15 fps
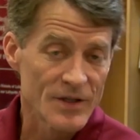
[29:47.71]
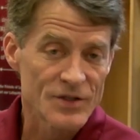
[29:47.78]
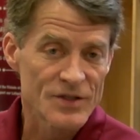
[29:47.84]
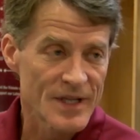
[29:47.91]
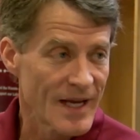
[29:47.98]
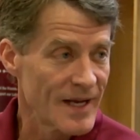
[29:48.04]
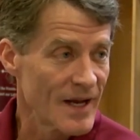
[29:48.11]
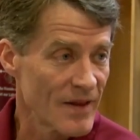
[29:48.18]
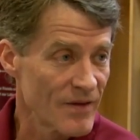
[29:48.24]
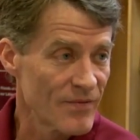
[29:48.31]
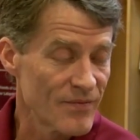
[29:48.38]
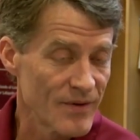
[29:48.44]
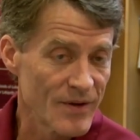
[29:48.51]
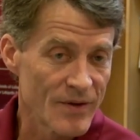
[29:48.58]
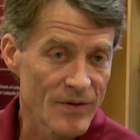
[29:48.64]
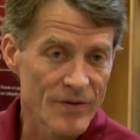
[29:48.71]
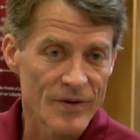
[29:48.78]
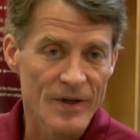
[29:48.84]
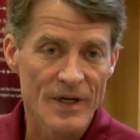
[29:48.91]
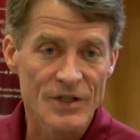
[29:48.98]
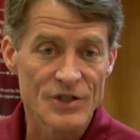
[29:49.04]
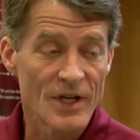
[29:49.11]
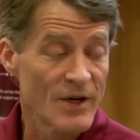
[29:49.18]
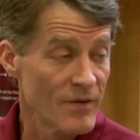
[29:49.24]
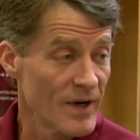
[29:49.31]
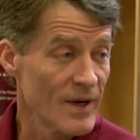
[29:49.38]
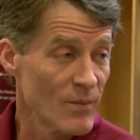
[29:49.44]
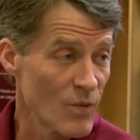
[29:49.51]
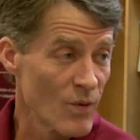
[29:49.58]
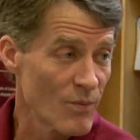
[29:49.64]
staying on the field, uh,
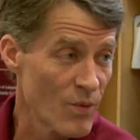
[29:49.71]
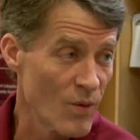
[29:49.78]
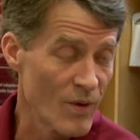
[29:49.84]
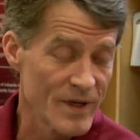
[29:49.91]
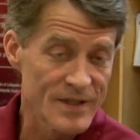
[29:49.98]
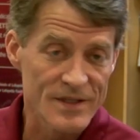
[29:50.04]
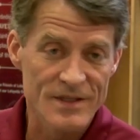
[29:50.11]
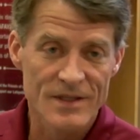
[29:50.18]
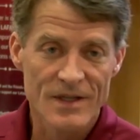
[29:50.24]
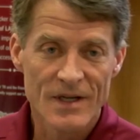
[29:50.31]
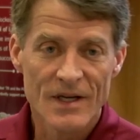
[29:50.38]
generating more points,